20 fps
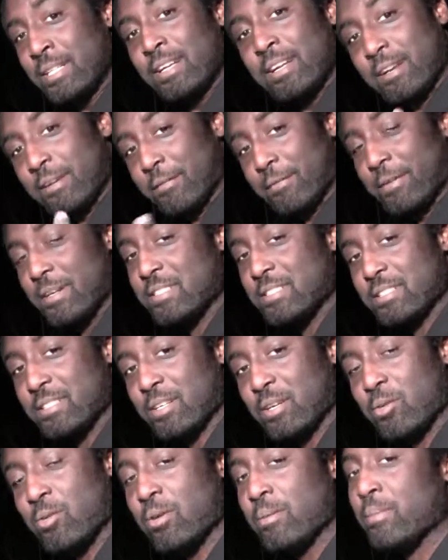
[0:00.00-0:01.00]
invest in
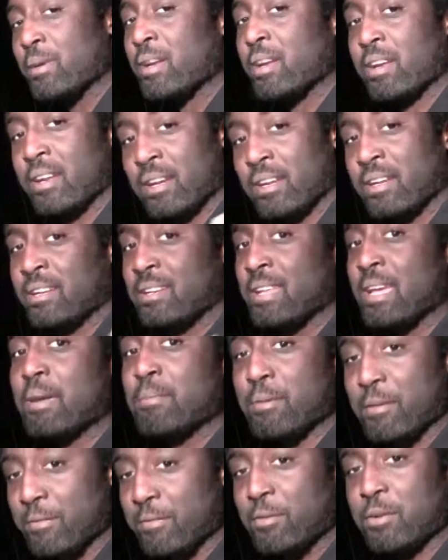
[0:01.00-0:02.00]
equipment, and the day
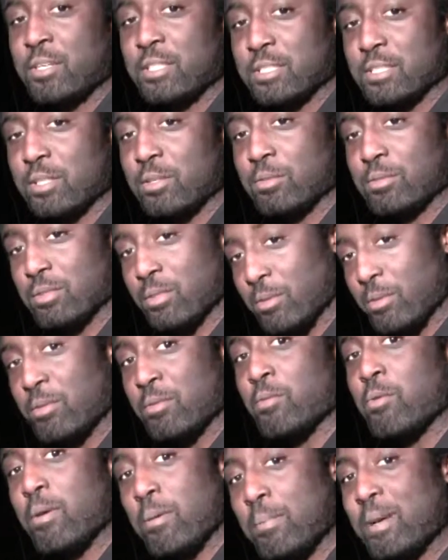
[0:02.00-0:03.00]
before the show, so
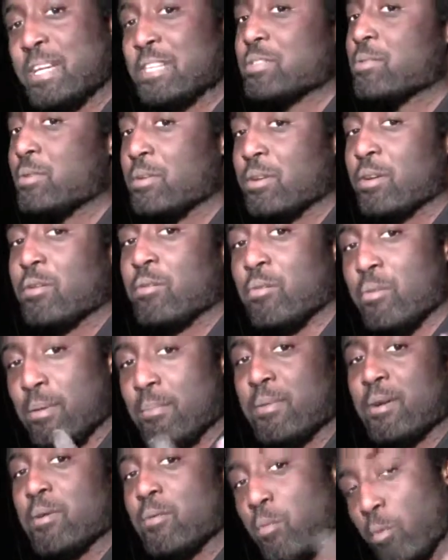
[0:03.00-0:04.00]
you want to make sure your
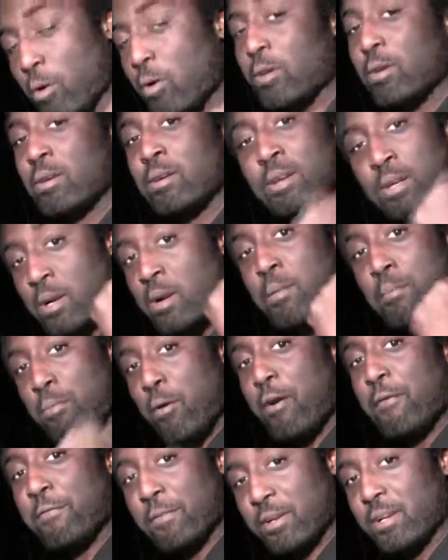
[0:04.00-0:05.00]
equipment work
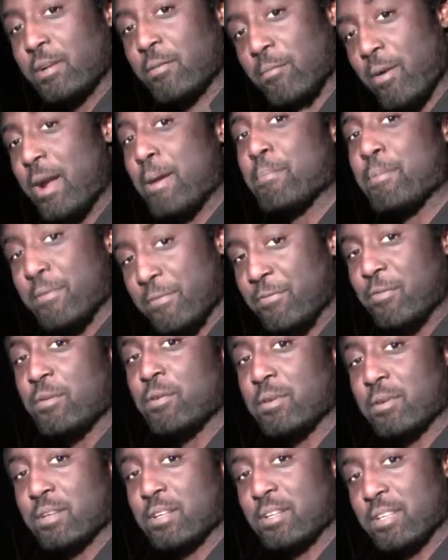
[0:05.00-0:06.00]
perfectly right
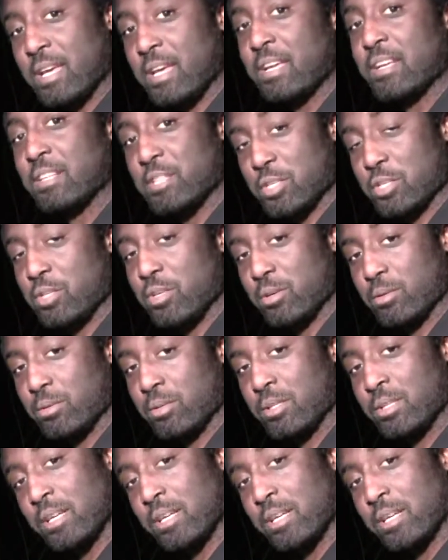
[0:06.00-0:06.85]
before the day of the show.